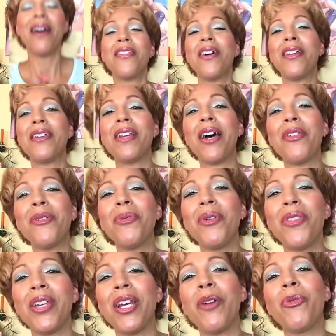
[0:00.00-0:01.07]
Another
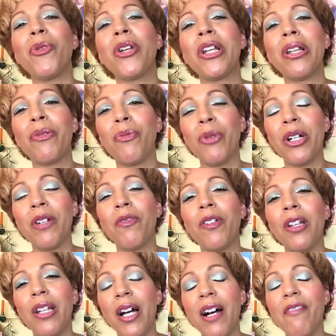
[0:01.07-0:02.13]
one that I would have
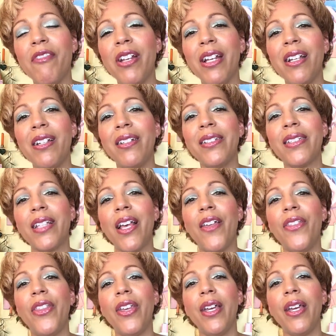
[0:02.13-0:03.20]
loved is
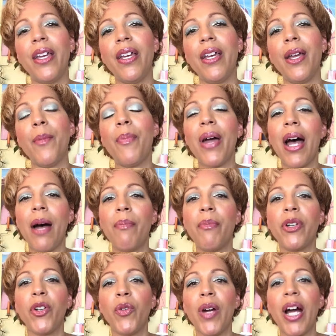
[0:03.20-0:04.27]
the Pat
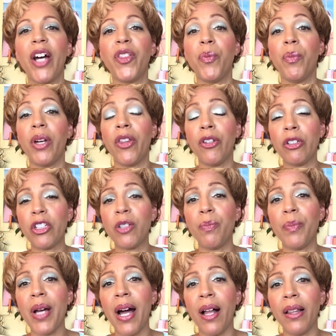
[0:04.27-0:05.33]
McGrath
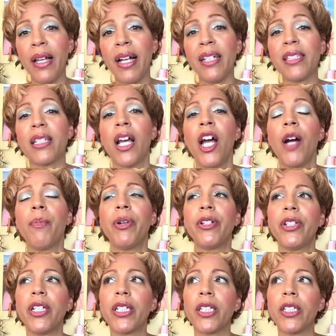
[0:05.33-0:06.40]
Mothership palettes,
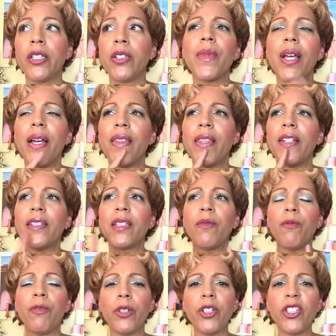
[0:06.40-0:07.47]
particularly the
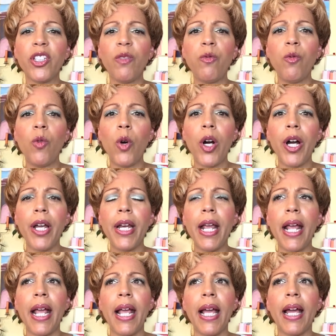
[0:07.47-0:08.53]
Subversive one
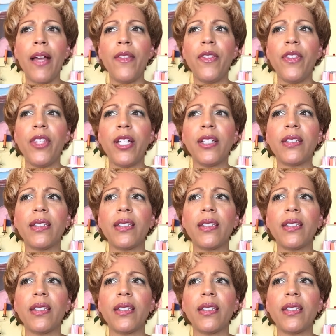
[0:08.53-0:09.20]
and the